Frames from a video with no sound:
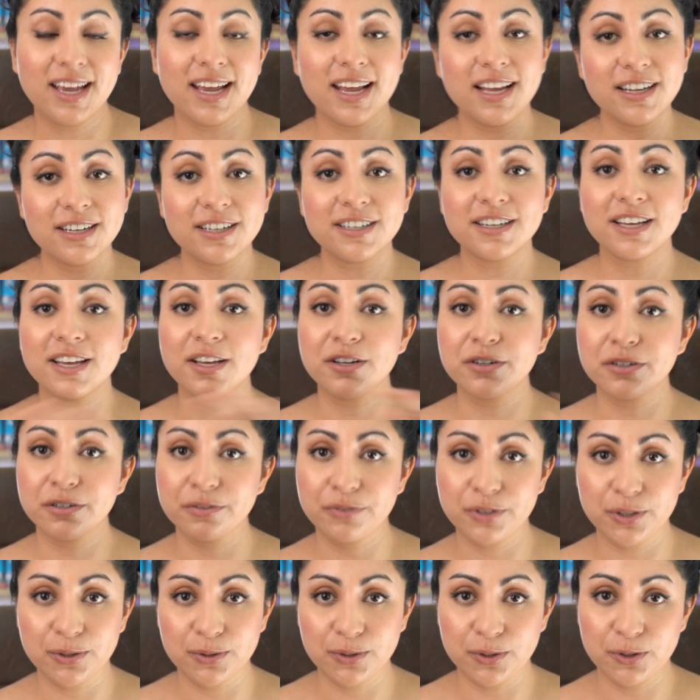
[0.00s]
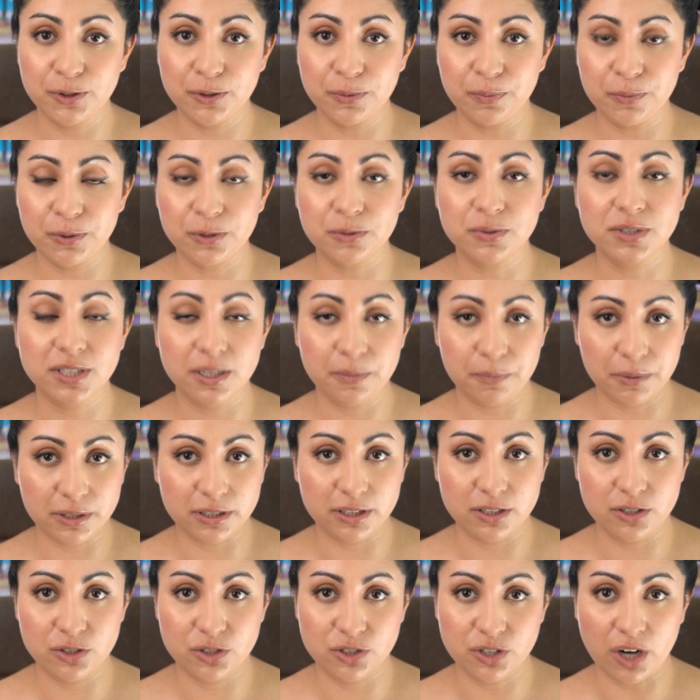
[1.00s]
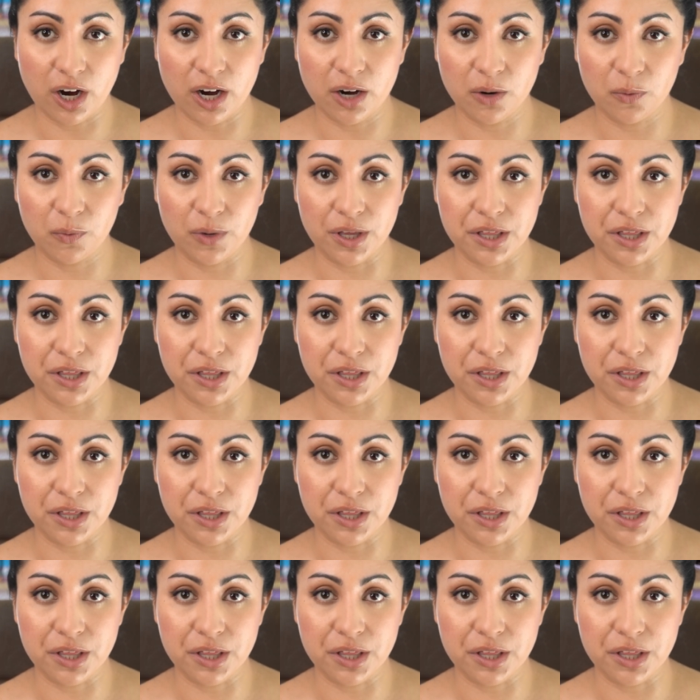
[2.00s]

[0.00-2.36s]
In an interview loop, you typically start